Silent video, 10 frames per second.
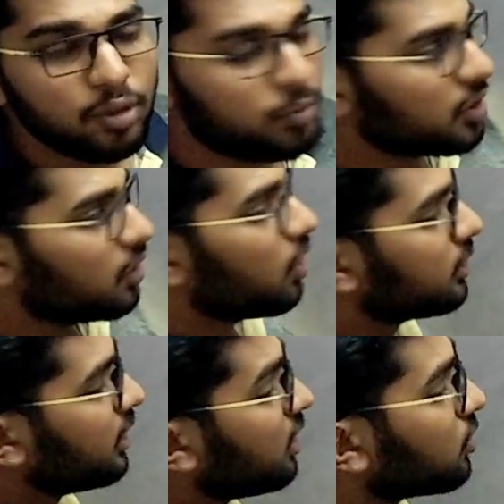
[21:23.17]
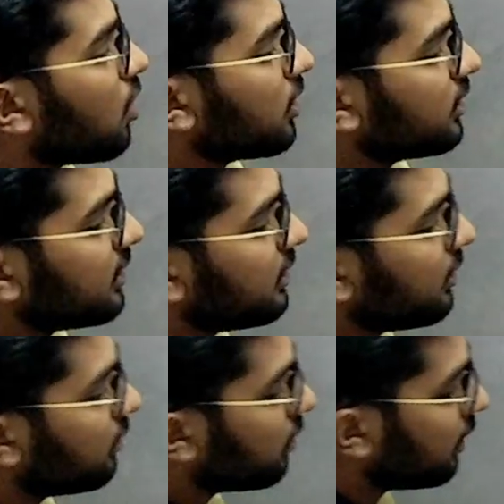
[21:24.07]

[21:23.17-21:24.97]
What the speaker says: tuberculosis causes the